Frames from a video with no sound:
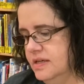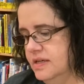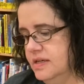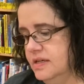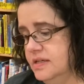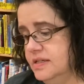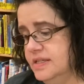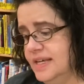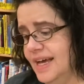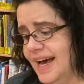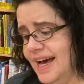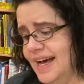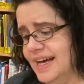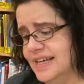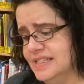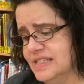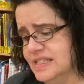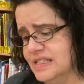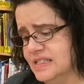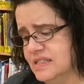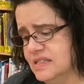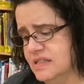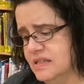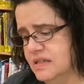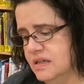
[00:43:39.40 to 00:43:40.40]

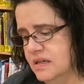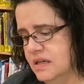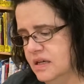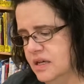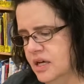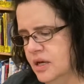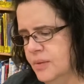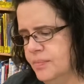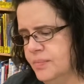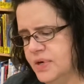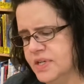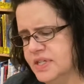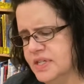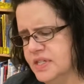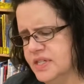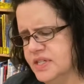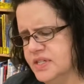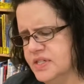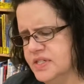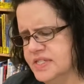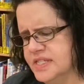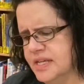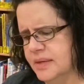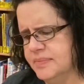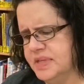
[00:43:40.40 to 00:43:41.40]
Yes? Put a
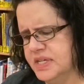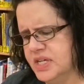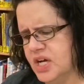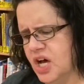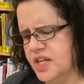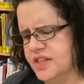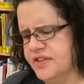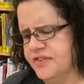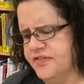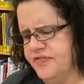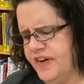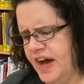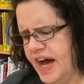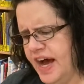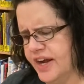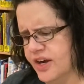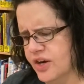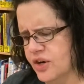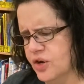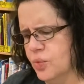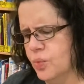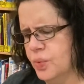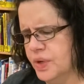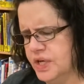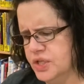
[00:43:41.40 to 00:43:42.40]
little something on the
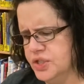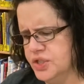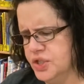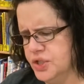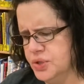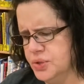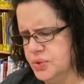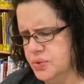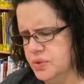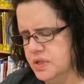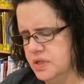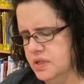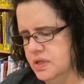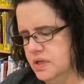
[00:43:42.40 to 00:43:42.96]
fire, will you?